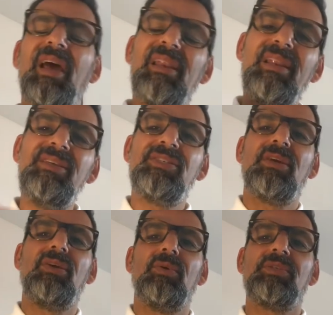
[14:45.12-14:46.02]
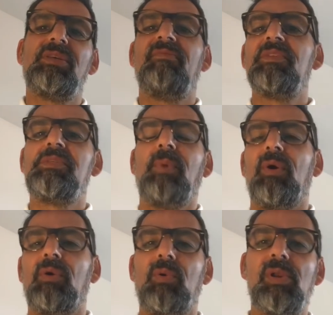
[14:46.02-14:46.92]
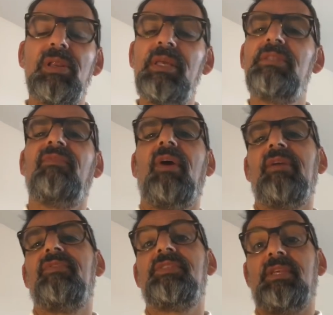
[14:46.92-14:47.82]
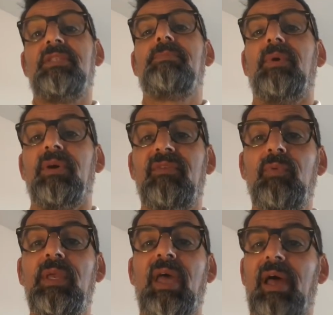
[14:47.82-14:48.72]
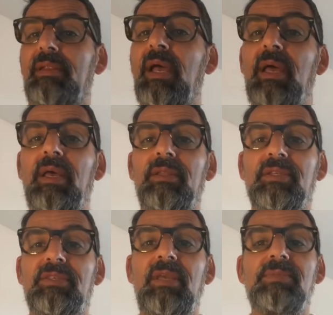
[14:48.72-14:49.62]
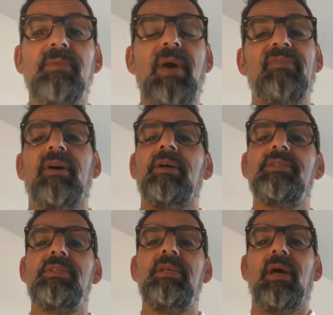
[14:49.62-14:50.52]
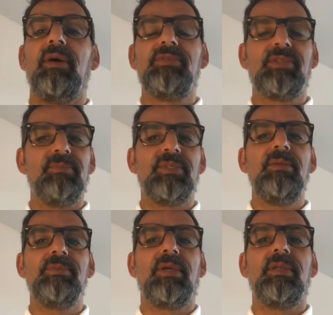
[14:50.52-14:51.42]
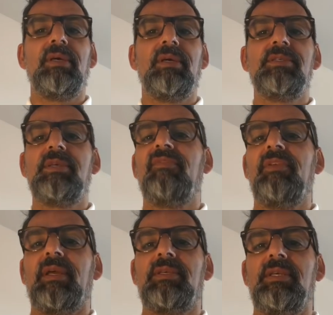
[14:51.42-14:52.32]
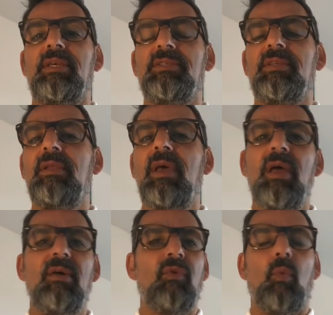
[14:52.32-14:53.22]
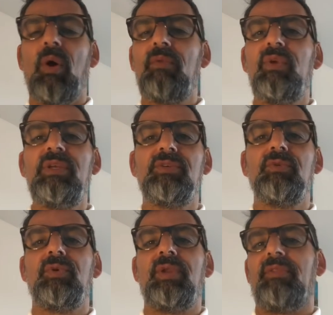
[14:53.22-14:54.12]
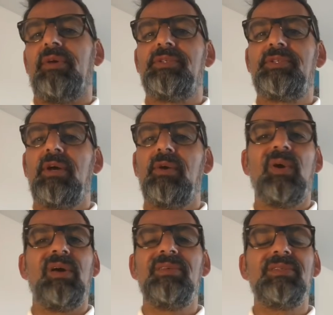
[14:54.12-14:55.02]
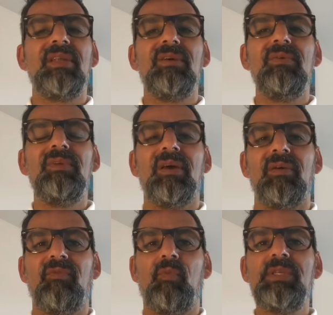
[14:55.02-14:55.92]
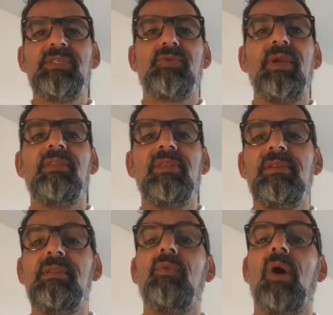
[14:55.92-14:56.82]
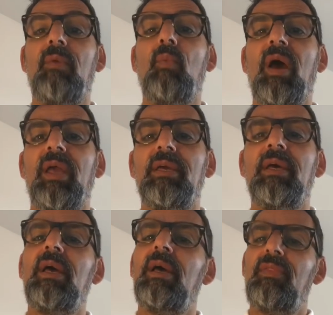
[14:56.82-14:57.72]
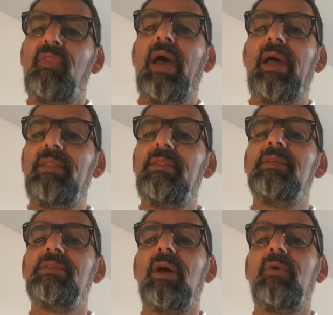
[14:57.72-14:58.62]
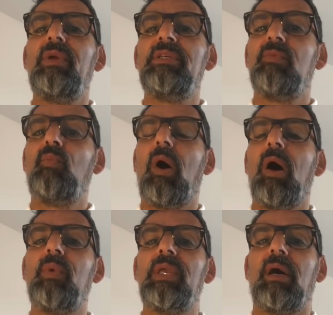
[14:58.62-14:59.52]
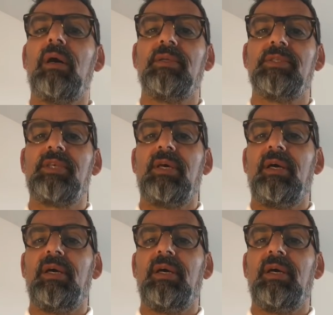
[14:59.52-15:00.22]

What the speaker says: at least secure 7th spot, or at least fight for 6th spot if we can. The teams above us, you know, some teams are going to suffer next season for one reason or another. So there's no, you know, if we strengthen in the right way, then there's no reason why we can't